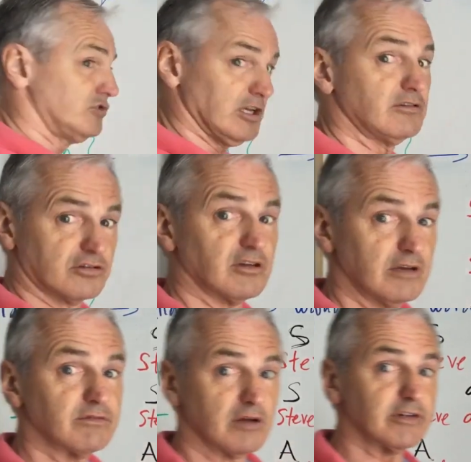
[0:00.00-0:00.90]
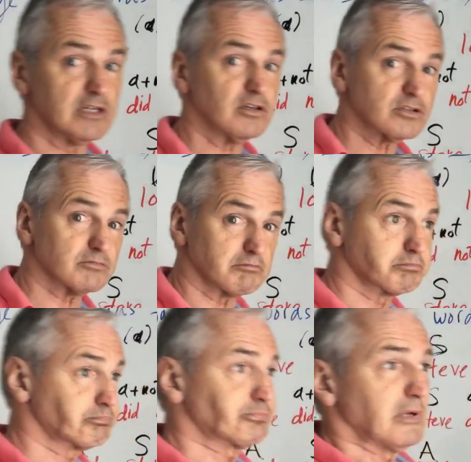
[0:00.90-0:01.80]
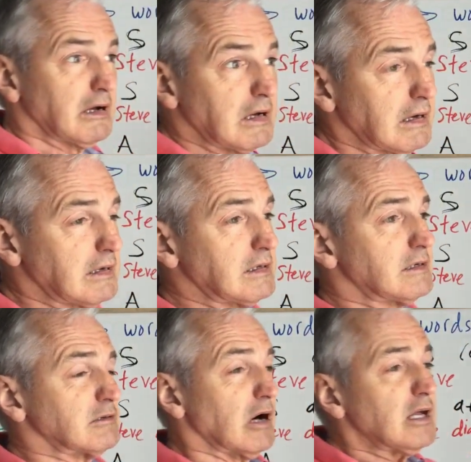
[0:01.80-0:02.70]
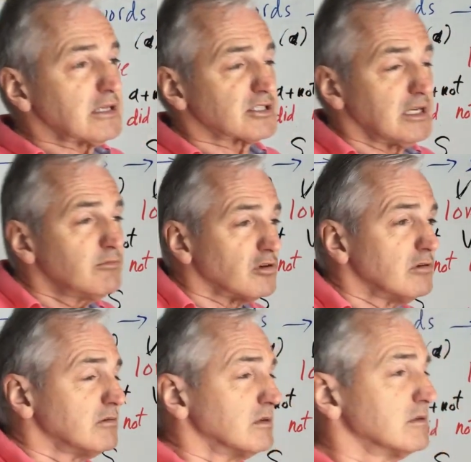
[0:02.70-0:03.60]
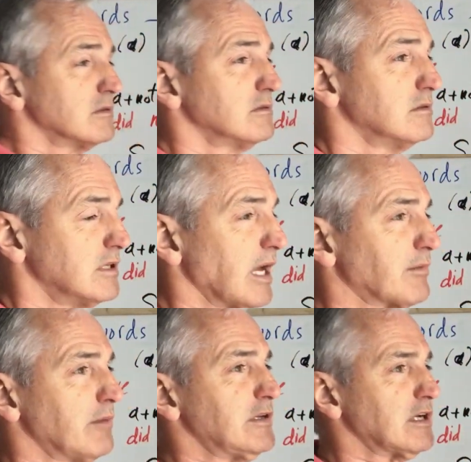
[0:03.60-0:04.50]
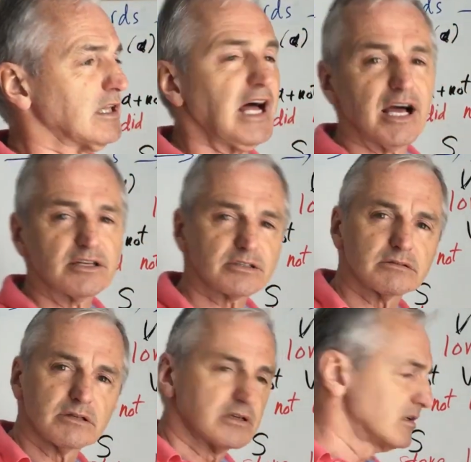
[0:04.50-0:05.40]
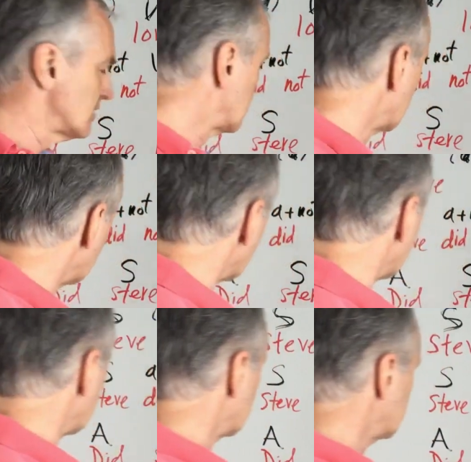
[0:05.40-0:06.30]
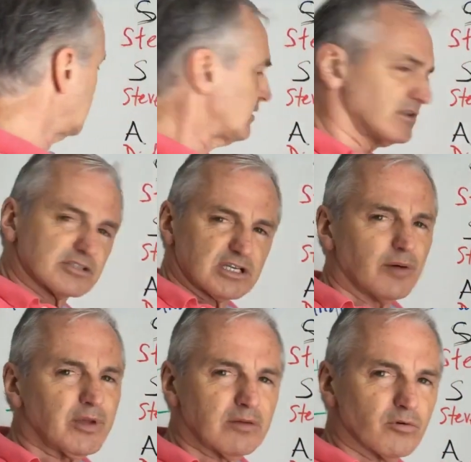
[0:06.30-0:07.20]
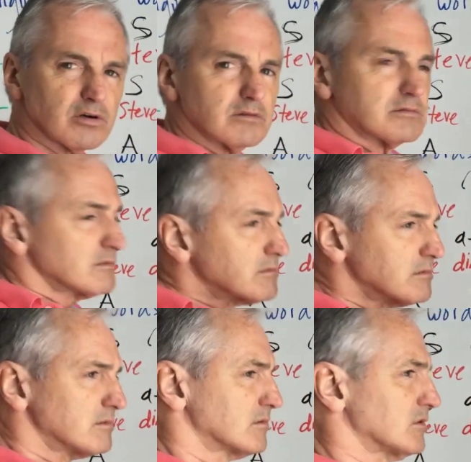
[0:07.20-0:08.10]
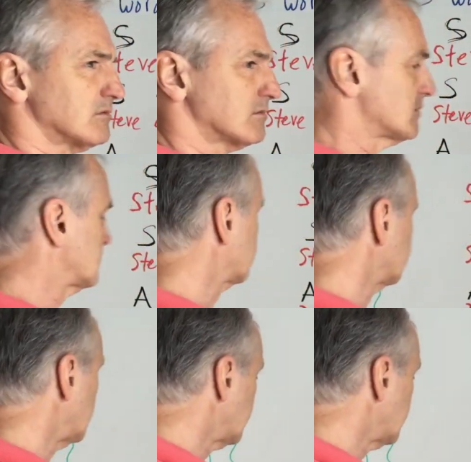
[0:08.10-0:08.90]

Did Steve love English? Well, he seemed to. He kept coming to class. Now he doesn't come anymore. But